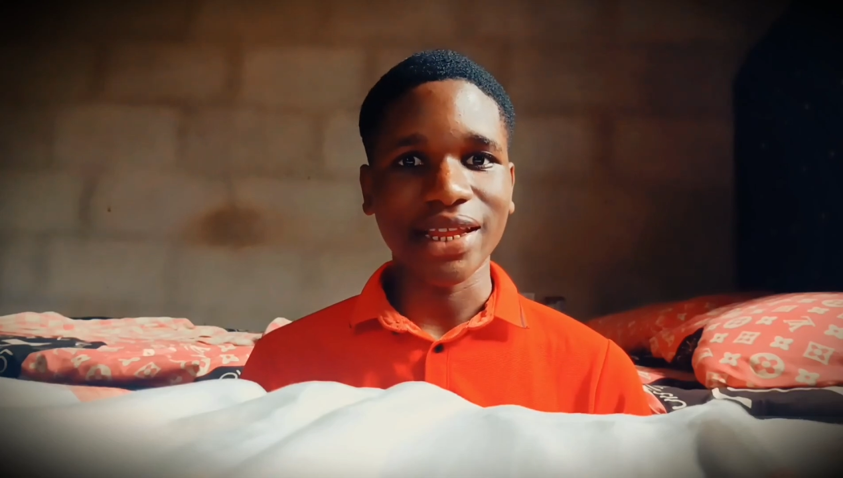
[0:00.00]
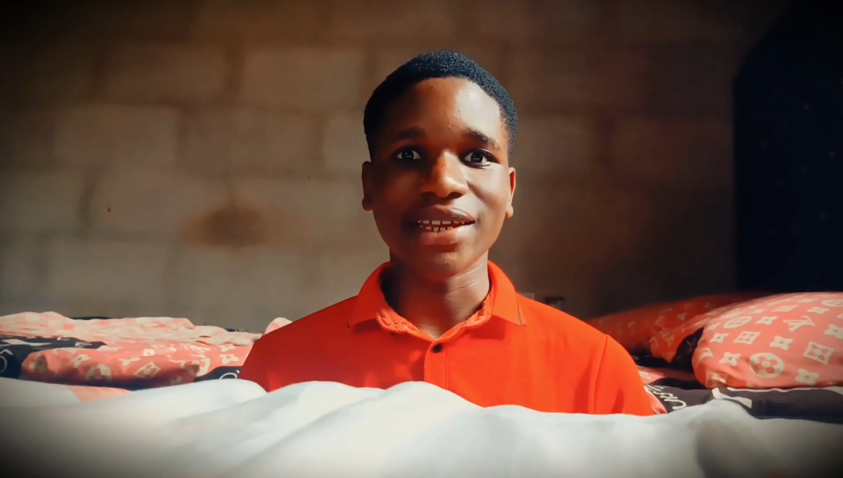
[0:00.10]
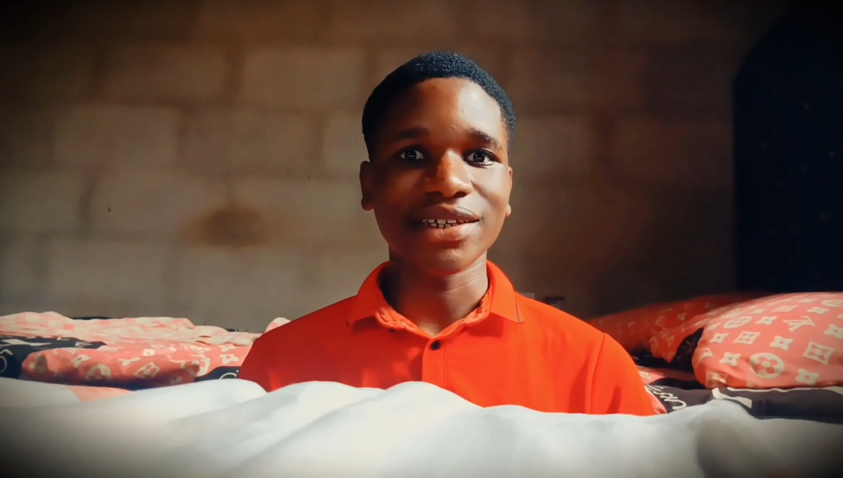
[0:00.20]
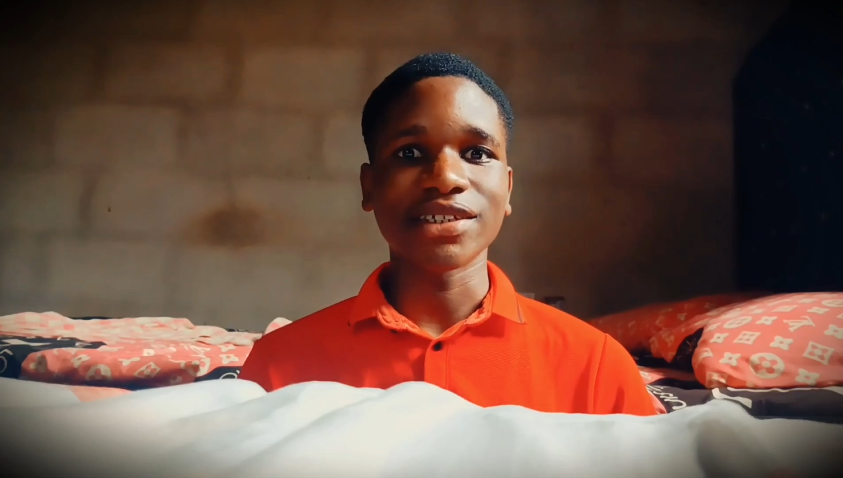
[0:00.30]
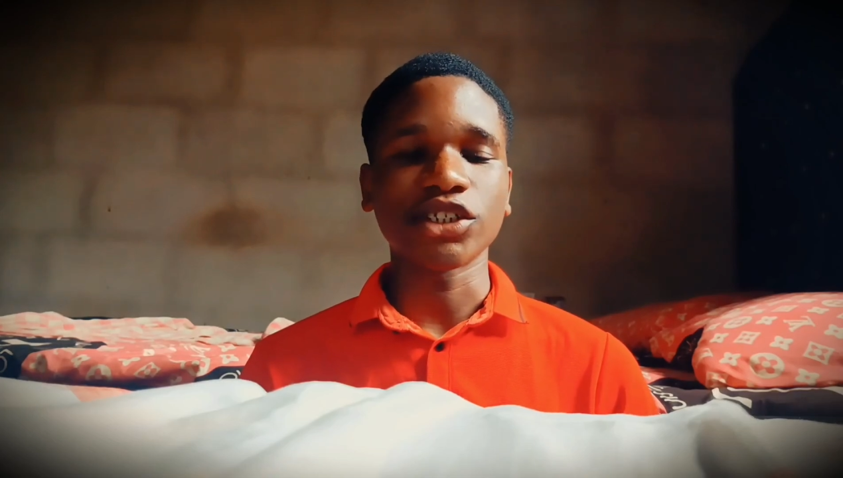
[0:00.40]

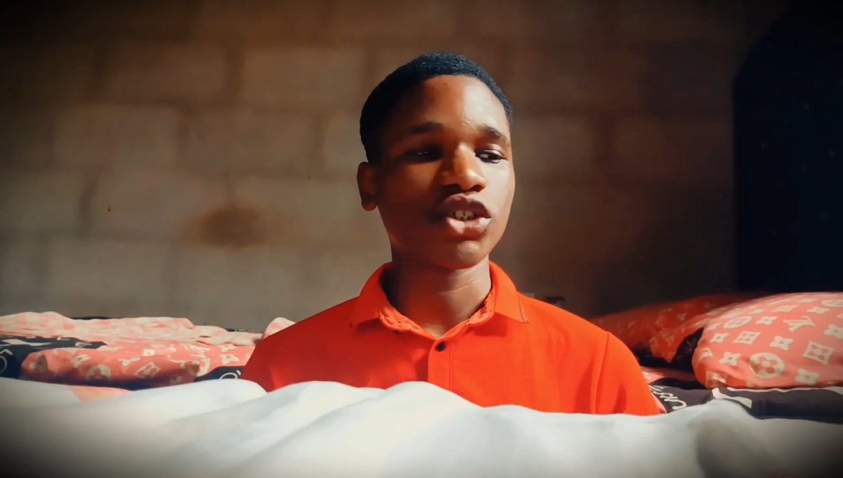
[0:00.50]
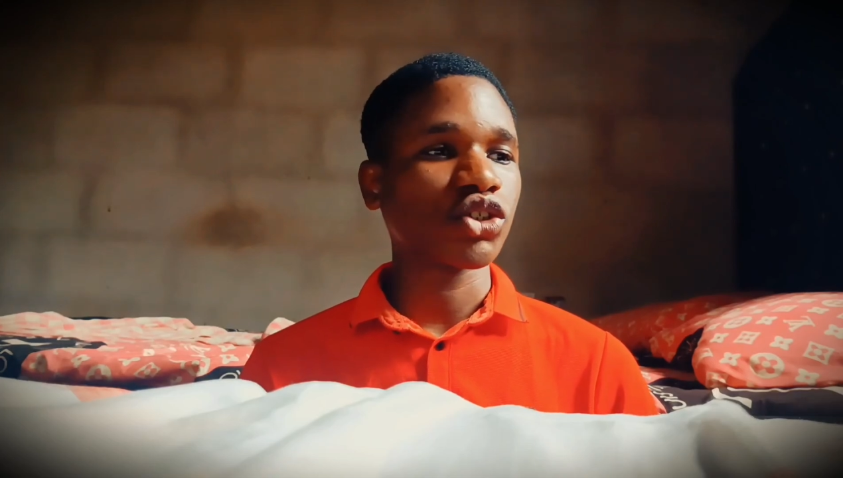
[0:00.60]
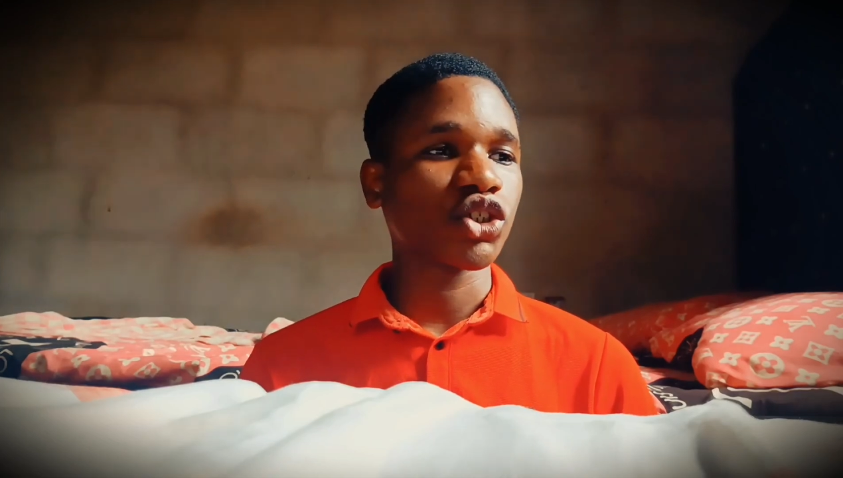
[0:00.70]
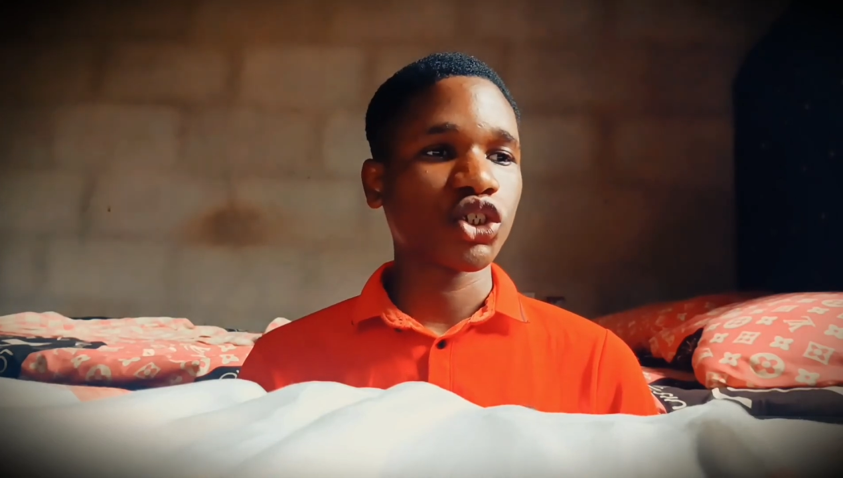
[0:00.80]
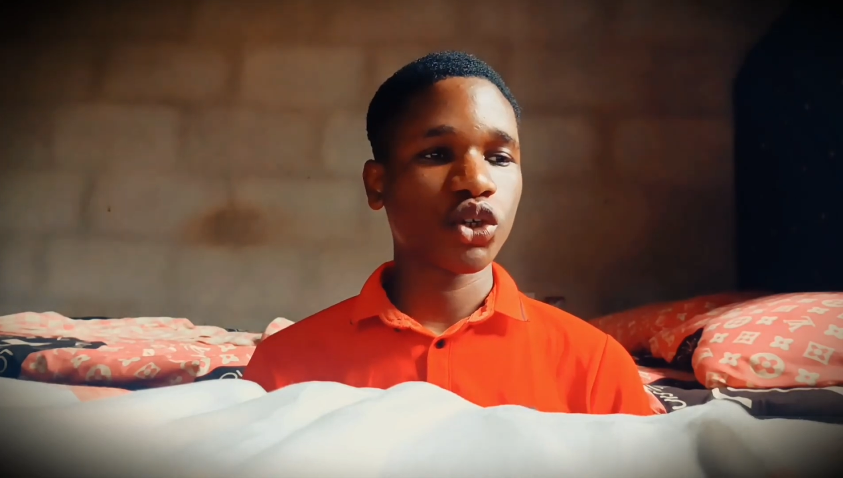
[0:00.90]
Like, it's
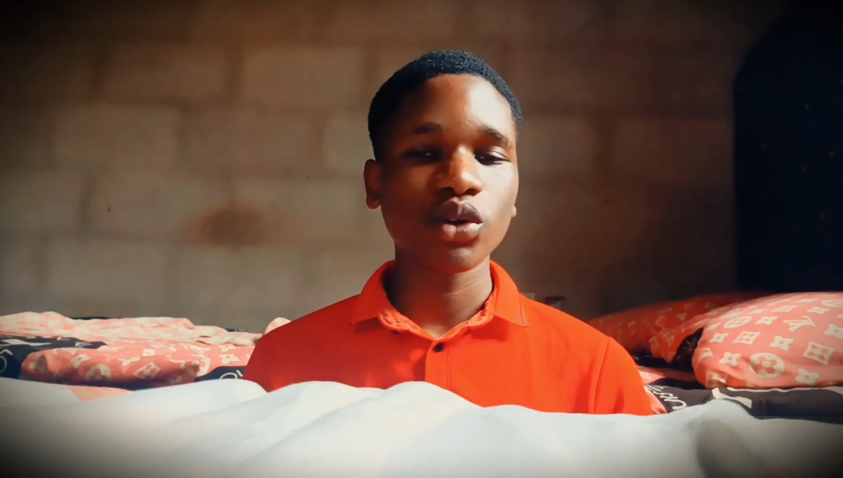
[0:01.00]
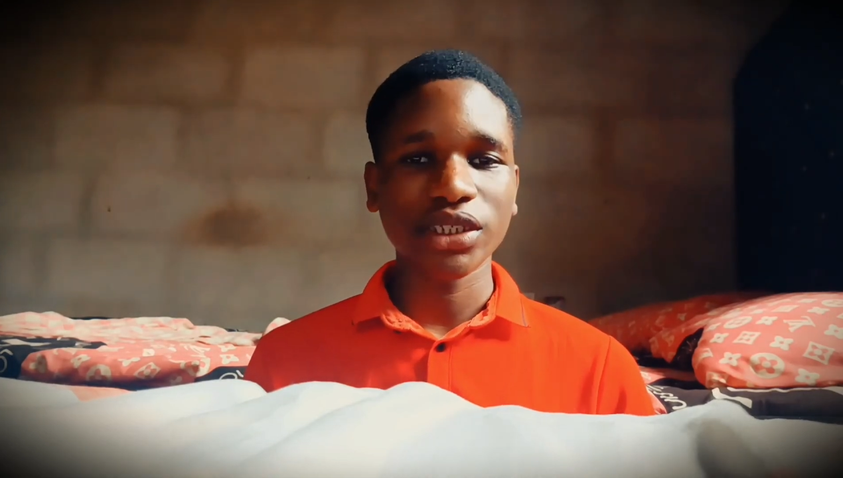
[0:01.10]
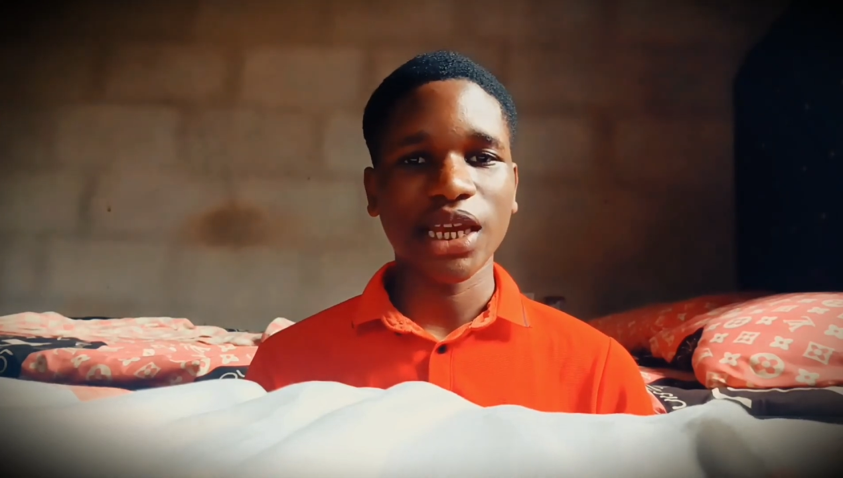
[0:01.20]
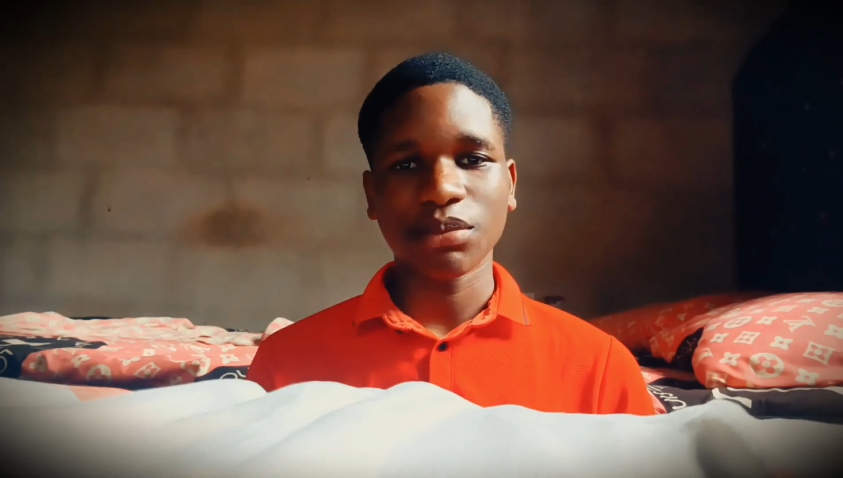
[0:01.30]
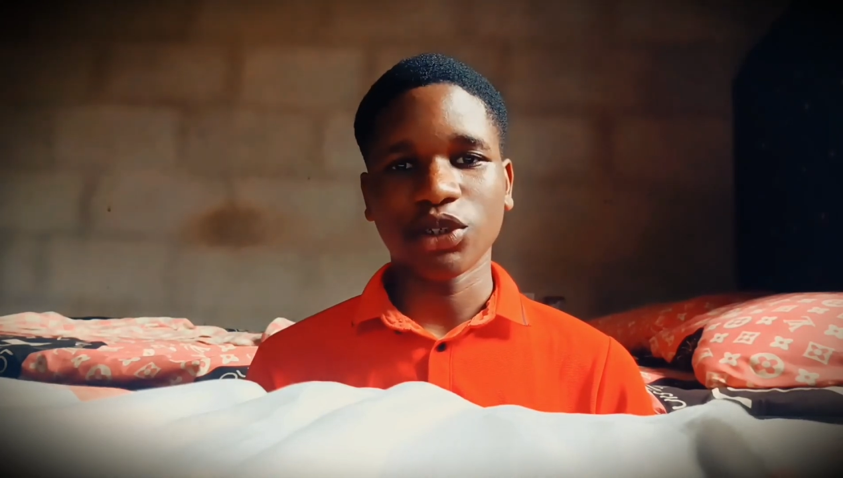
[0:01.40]
so
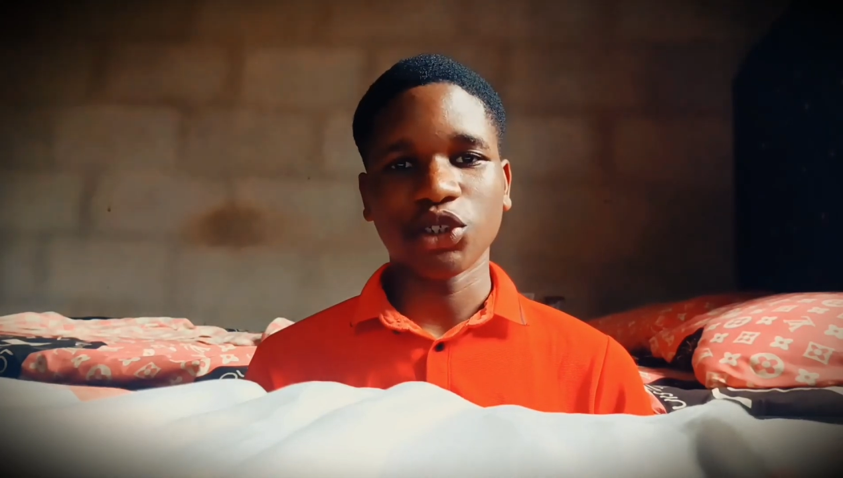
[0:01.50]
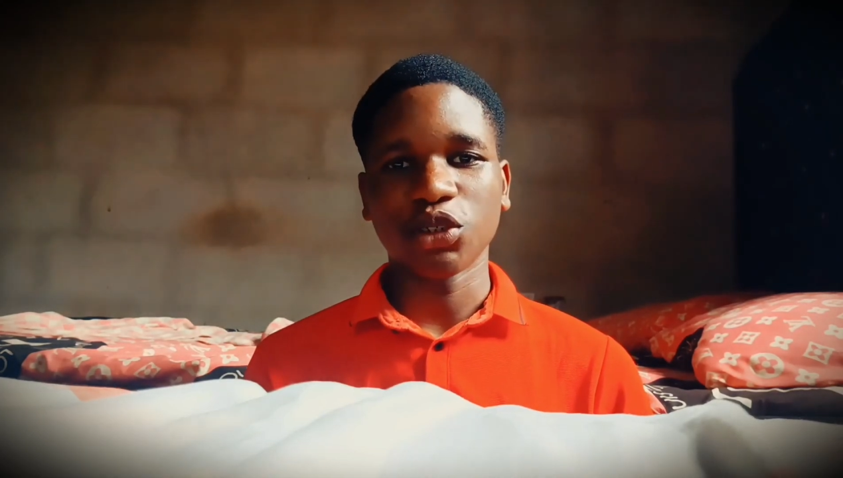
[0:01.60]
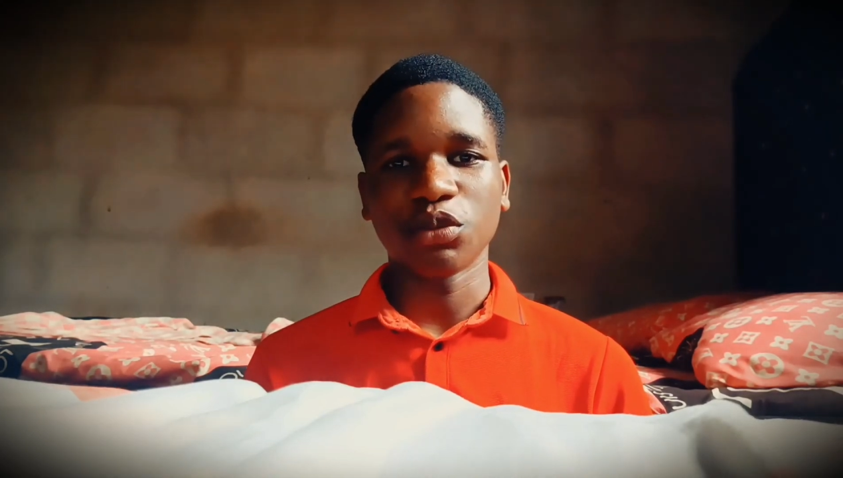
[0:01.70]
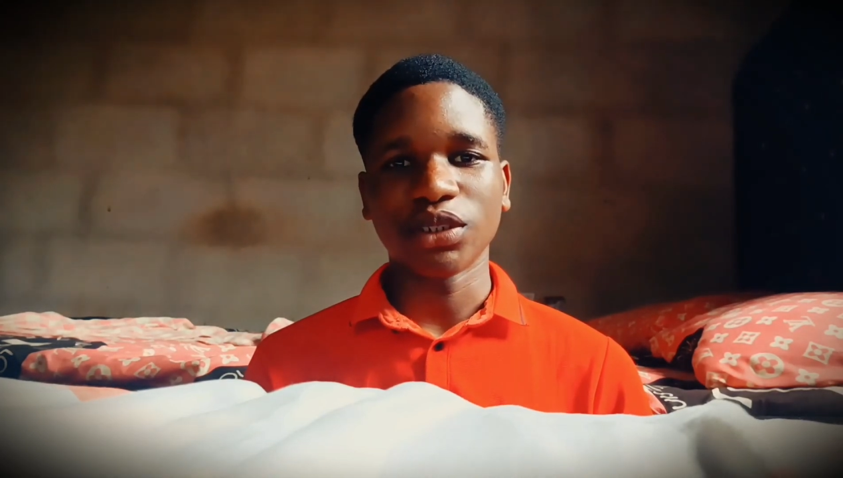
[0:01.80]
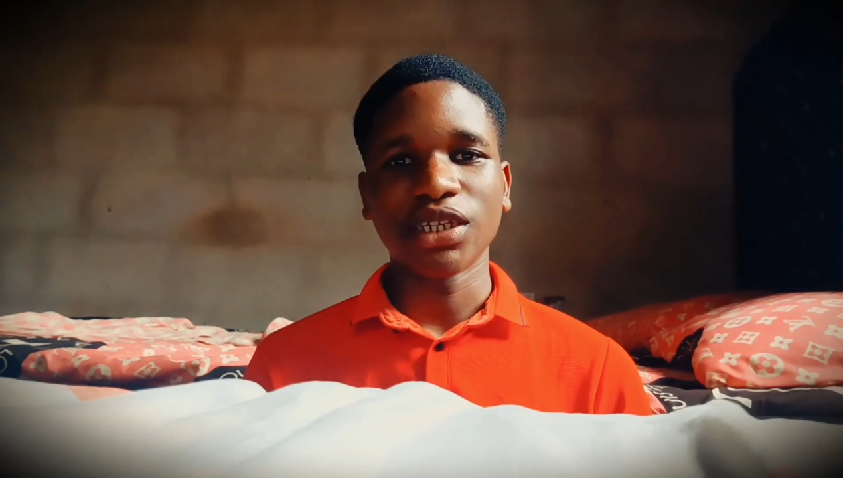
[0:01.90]

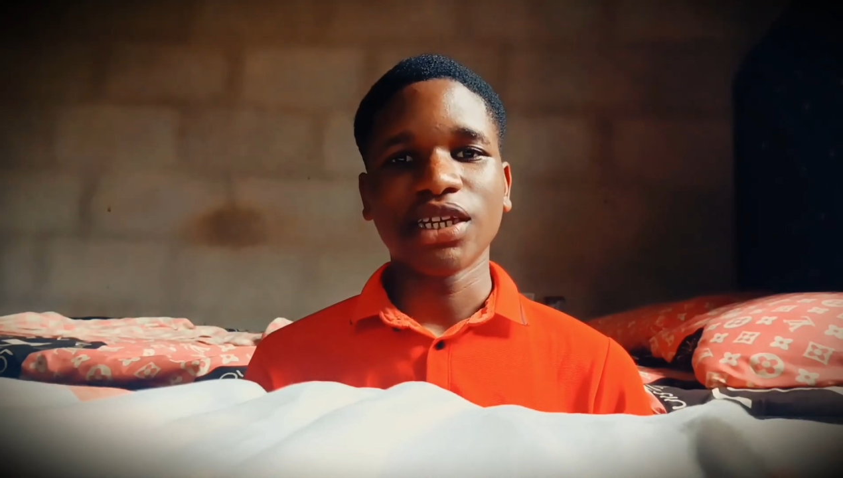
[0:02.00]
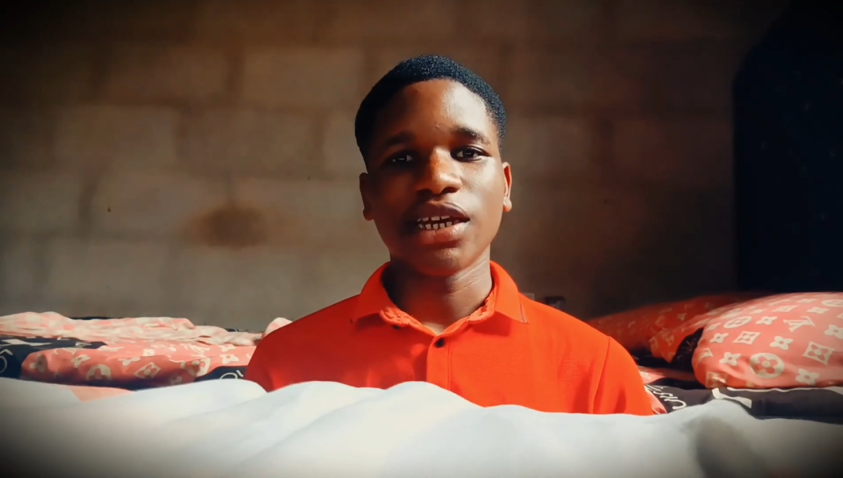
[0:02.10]
time-consuming.